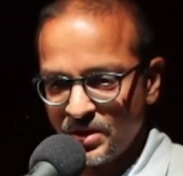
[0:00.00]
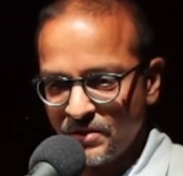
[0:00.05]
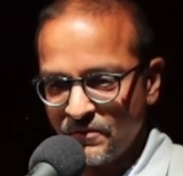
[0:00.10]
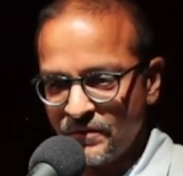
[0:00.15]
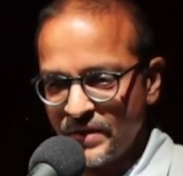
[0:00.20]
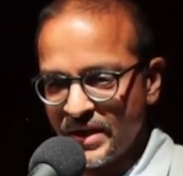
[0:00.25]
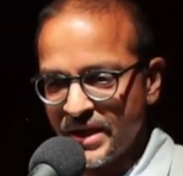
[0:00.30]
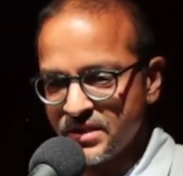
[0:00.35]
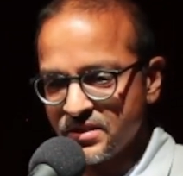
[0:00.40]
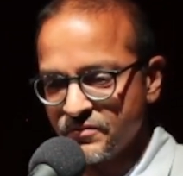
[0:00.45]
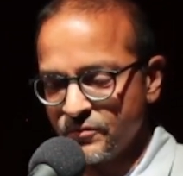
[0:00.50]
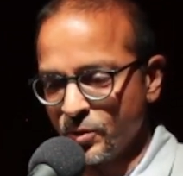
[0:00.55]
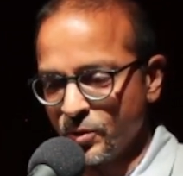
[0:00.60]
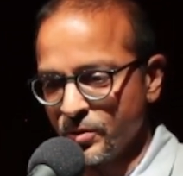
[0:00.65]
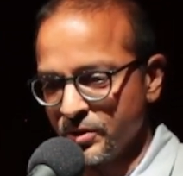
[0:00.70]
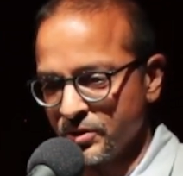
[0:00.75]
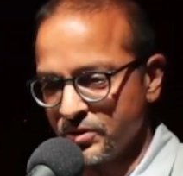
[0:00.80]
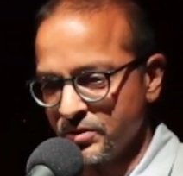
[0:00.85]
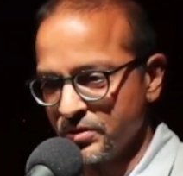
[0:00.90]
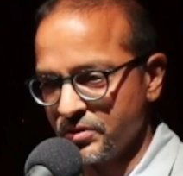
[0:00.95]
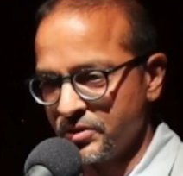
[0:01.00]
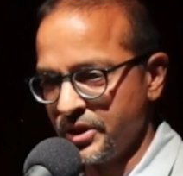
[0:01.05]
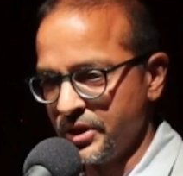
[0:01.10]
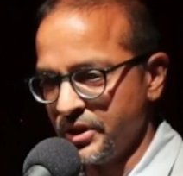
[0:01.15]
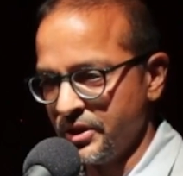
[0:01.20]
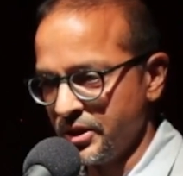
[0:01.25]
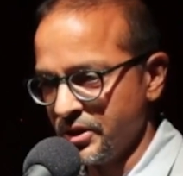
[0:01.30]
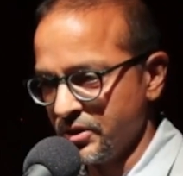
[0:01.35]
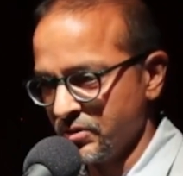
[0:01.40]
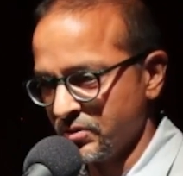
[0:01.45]
Fast forward
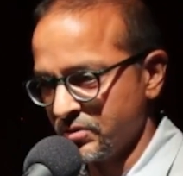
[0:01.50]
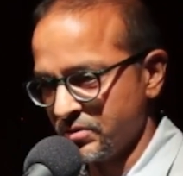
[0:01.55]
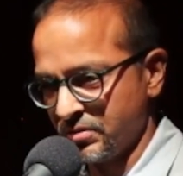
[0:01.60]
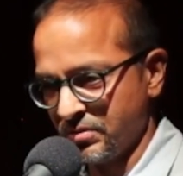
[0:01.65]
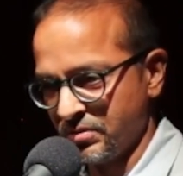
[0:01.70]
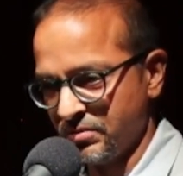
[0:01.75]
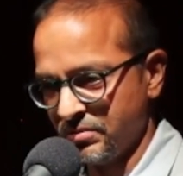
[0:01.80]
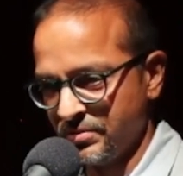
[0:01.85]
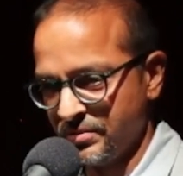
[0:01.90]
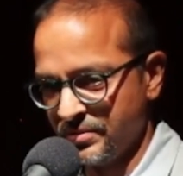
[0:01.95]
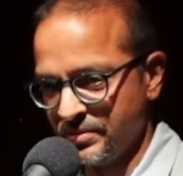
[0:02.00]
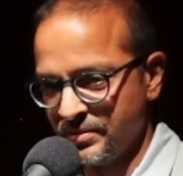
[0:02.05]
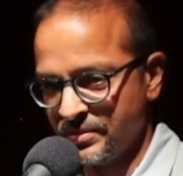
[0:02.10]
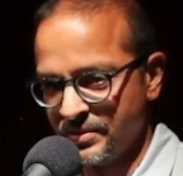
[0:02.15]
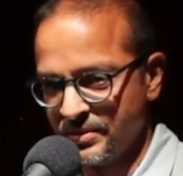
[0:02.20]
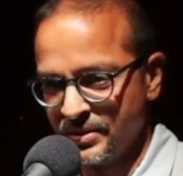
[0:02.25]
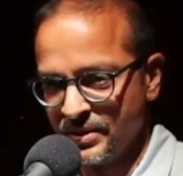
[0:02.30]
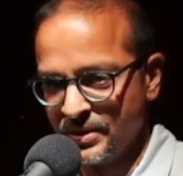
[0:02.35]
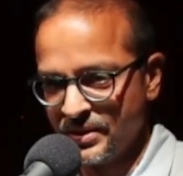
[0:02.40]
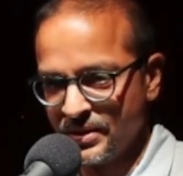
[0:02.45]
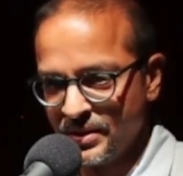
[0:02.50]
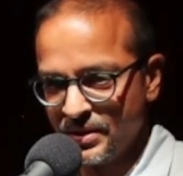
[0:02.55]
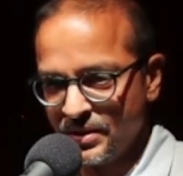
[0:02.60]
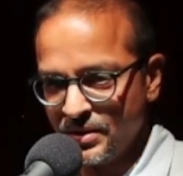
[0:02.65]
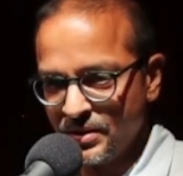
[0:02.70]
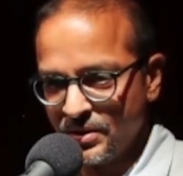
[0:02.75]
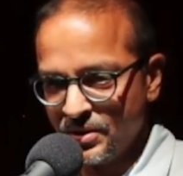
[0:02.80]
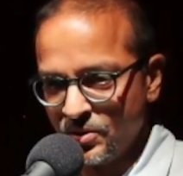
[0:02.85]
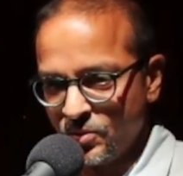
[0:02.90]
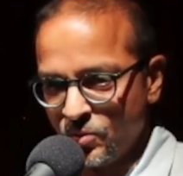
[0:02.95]
13 years,
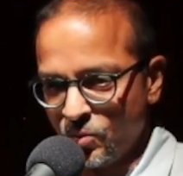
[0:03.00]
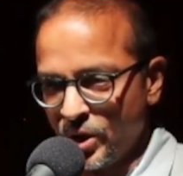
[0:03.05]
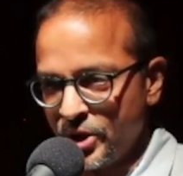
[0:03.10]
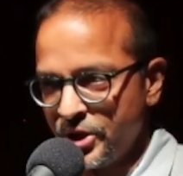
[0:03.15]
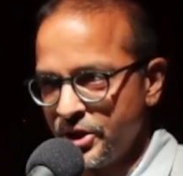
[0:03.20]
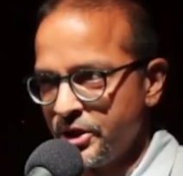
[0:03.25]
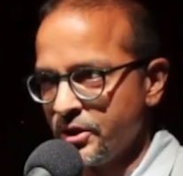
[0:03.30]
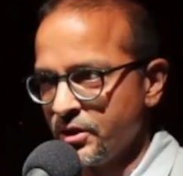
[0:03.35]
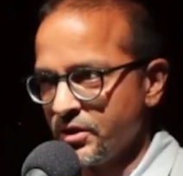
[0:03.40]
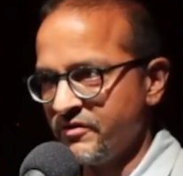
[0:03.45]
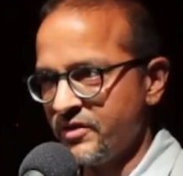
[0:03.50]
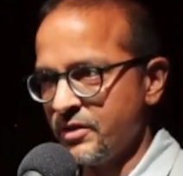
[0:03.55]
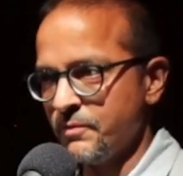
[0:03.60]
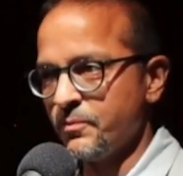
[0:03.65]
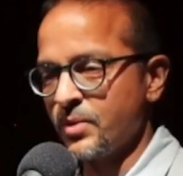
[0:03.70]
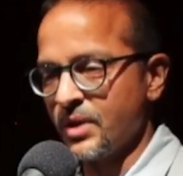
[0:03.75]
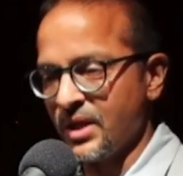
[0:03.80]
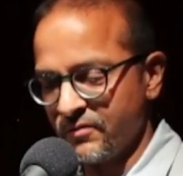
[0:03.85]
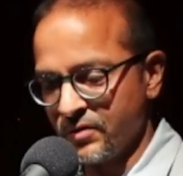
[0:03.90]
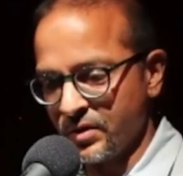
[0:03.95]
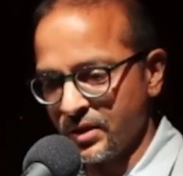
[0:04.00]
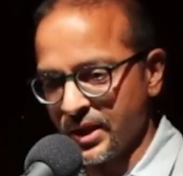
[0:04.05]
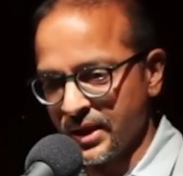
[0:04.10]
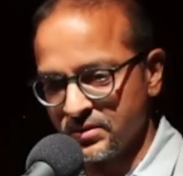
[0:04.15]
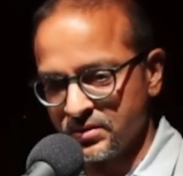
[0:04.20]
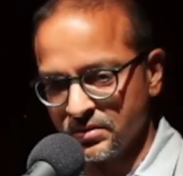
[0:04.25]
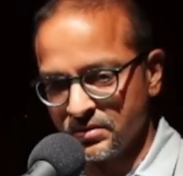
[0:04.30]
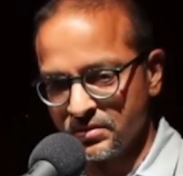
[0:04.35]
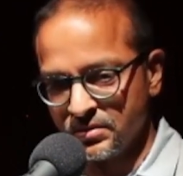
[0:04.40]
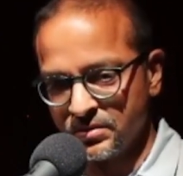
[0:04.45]
1 year of improv
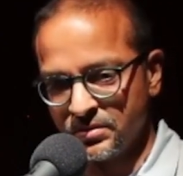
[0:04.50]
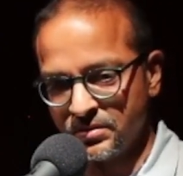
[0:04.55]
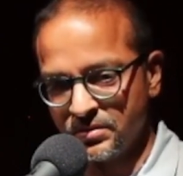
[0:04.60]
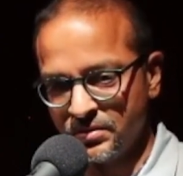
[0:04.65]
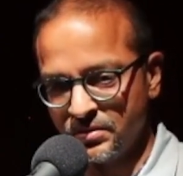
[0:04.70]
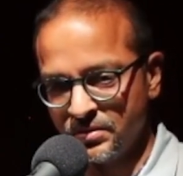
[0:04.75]
classes,